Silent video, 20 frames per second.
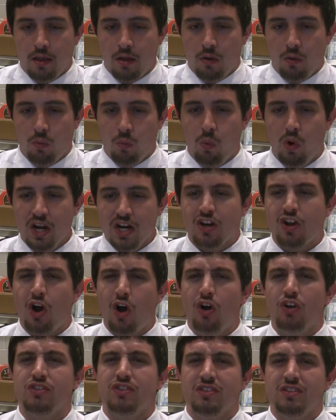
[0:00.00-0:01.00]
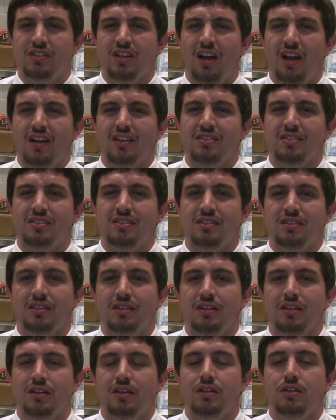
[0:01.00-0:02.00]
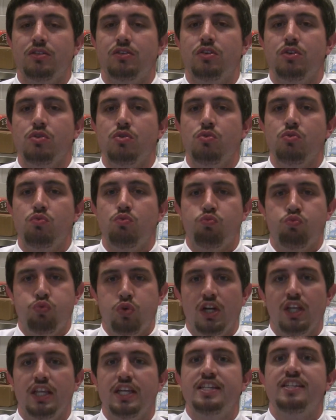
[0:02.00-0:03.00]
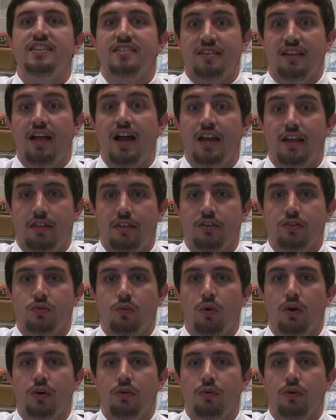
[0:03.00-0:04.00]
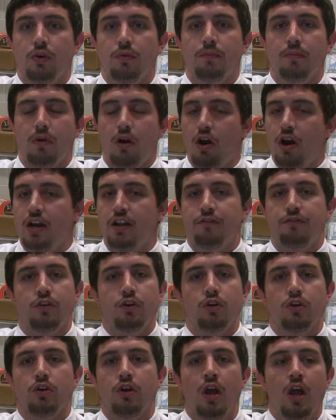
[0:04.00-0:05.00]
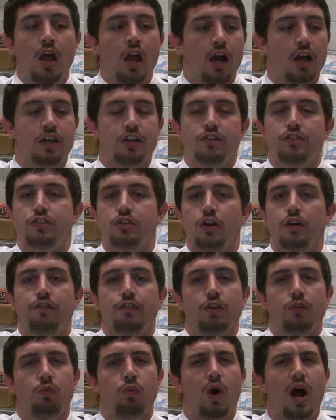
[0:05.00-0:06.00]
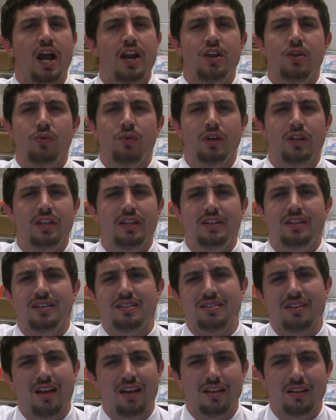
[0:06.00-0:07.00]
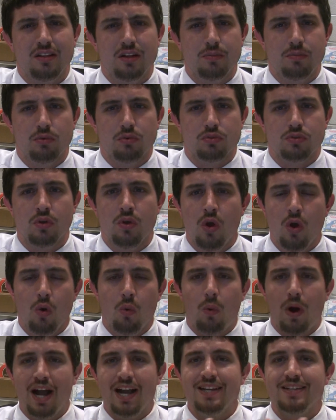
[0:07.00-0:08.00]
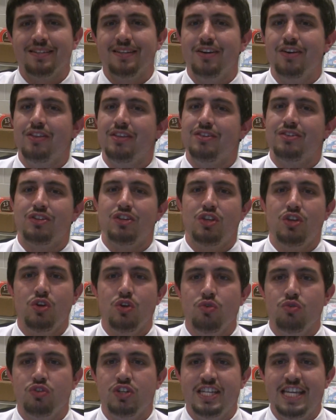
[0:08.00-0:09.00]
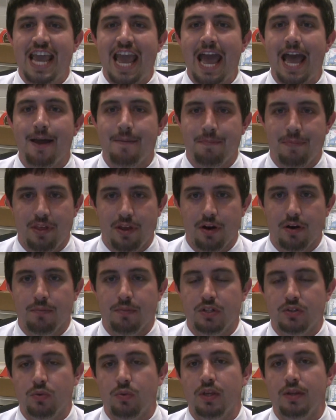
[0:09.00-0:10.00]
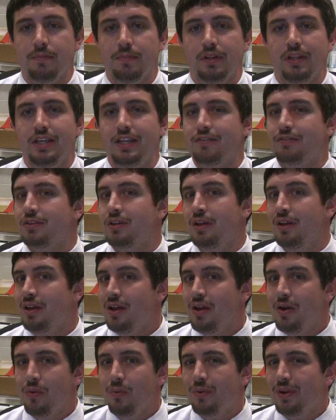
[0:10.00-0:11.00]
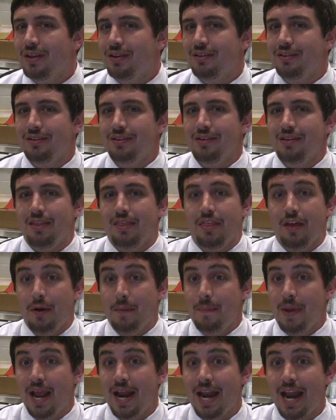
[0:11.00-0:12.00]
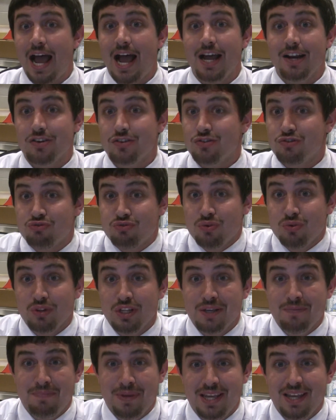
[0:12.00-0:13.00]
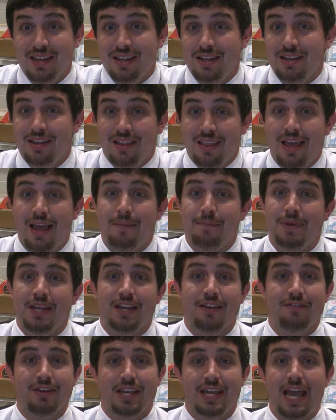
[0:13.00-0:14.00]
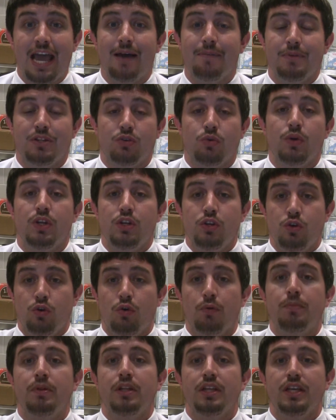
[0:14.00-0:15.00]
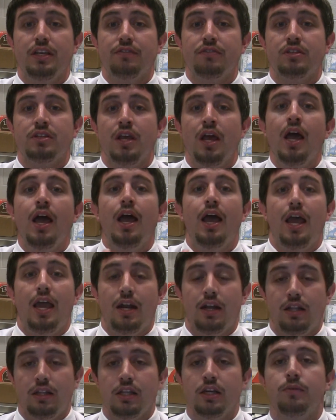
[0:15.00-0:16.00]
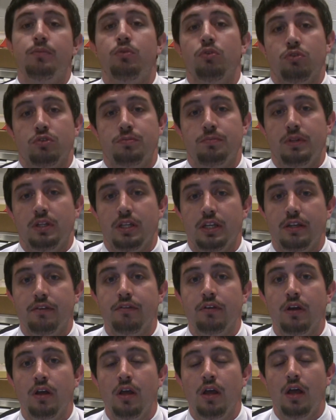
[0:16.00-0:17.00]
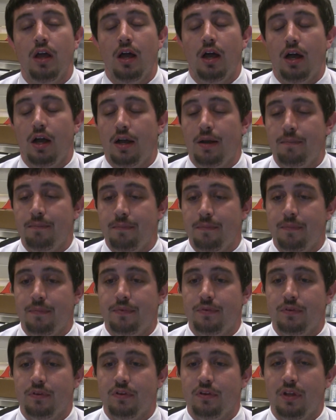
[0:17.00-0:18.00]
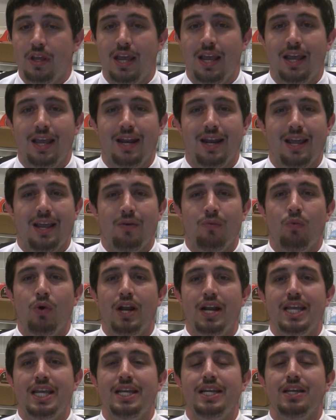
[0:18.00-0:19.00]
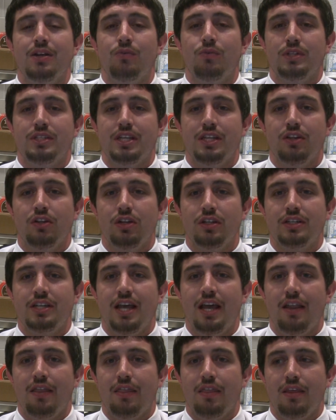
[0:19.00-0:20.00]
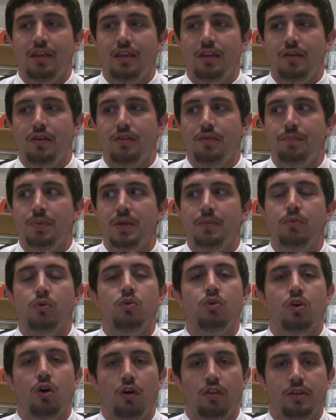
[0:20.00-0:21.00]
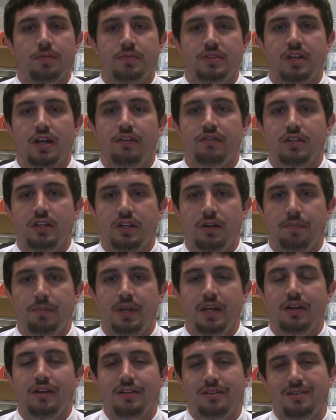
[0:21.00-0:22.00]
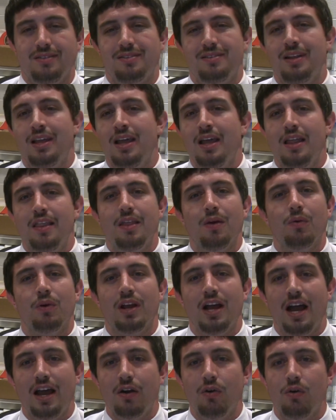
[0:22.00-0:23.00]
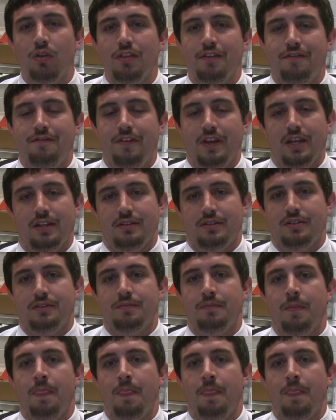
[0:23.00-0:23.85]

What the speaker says: What causes us to really dislike this one group? All right, if you're a conservative, why do you really dislike liberals? Why is there this huge gap there between beliefs when there may not truly be that big of a gap between your beliefs and a liberal's belief? And what he did was he looked at the people who called themselves independent that were kind of on the fence.